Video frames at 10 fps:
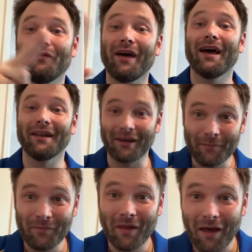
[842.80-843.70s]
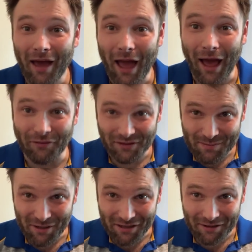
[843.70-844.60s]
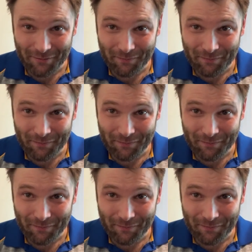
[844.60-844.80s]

then add the speed.